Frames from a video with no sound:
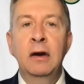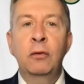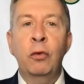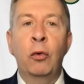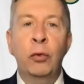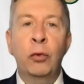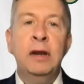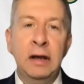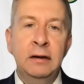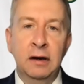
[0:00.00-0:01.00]
What we
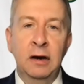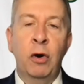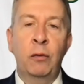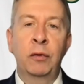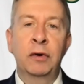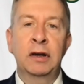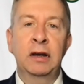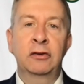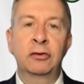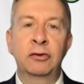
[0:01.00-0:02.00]
need and what we're
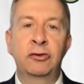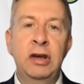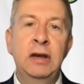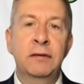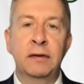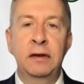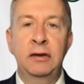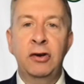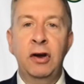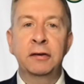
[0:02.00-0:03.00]
working to achieve at the
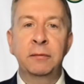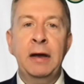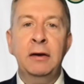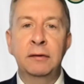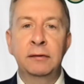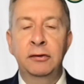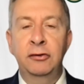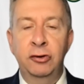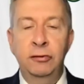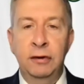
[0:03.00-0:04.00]
Chartered Banker
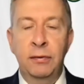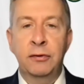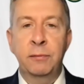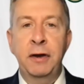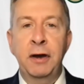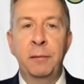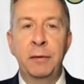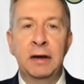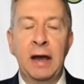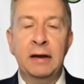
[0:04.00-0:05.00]
Institute and through the
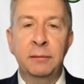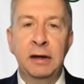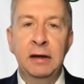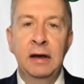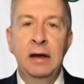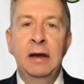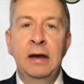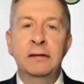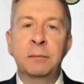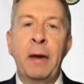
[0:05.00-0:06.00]
PRB Academy
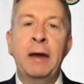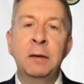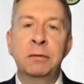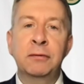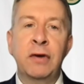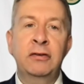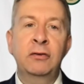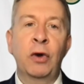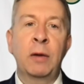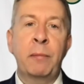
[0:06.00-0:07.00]
is a banking
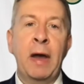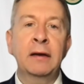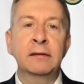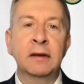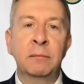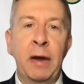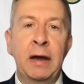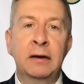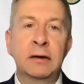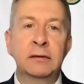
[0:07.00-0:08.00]
profession where banks and
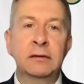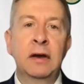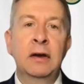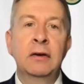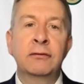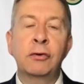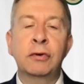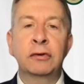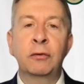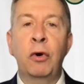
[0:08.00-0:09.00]
bankers
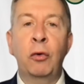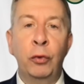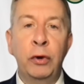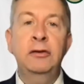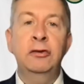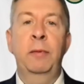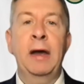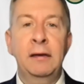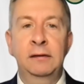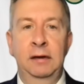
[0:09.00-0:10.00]
focus on what we do
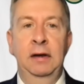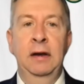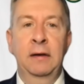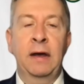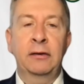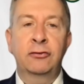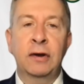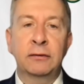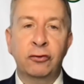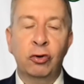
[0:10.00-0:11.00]
best. That's
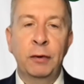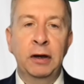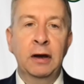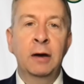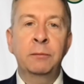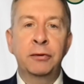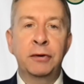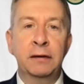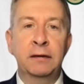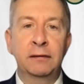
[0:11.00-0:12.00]
transforming
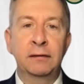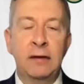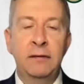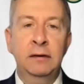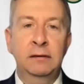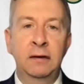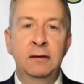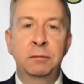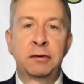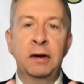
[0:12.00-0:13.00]
unproductive savings
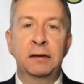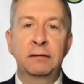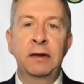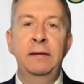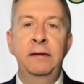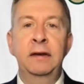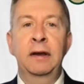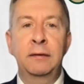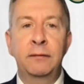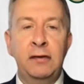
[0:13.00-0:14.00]
into productive lending
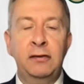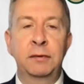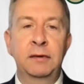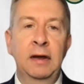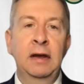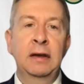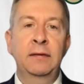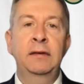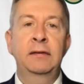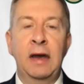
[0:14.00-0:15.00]
and investment. In
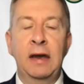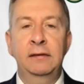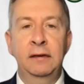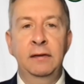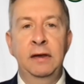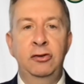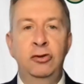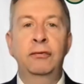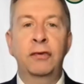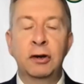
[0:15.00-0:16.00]
this case, in the
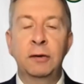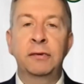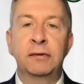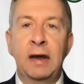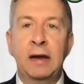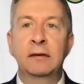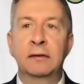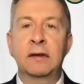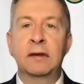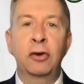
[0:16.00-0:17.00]
new firms, the sectors,
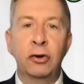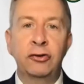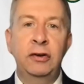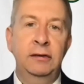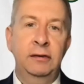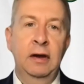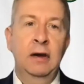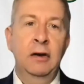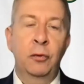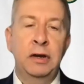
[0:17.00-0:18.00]
the technologies
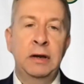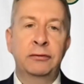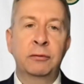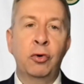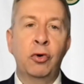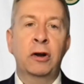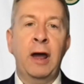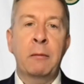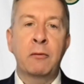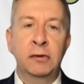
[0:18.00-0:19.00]
we need for a more
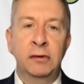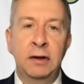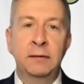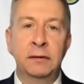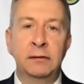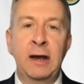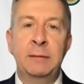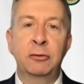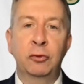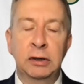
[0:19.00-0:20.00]
climate resilient,
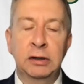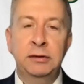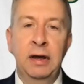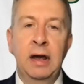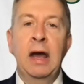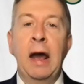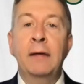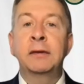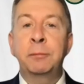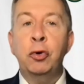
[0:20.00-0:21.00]
sustainable world,
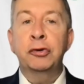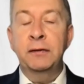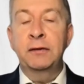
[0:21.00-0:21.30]
and supporting the